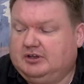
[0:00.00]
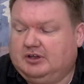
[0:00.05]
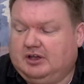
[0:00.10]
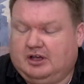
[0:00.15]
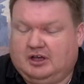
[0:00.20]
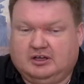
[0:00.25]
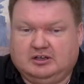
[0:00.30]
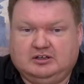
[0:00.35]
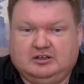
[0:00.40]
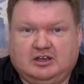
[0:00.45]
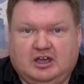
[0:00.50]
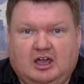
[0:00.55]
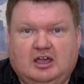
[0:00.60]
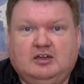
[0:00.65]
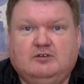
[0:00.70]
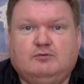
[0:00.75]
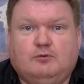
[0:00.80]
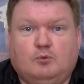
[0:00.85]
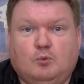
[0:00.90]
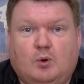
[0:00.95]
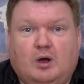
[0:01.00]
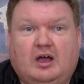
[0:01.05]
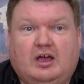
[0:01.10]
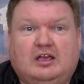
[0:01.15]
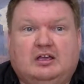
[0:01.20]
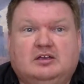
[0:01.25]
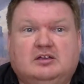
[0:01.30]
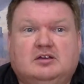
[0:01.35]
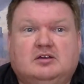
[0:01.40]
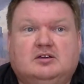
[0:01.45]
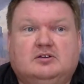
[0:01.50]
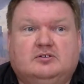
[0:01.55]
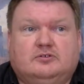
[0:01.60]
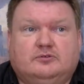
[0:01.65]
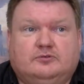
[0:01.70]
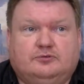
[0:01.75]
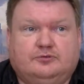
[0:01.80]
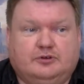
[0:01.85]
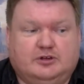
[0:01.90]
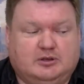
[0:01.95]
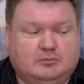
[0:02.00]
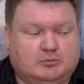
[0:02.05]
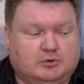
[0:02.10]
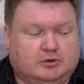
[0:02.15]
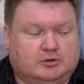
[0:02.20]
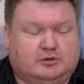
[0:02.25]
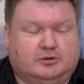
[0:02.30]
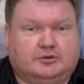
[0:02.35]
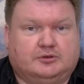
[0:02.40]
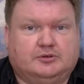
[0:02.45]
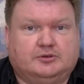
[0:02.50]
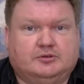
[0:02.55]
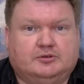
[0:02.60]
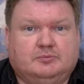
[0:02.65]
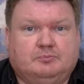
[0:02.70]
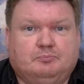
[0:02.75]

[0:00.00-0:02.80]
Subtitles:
I gave away free models.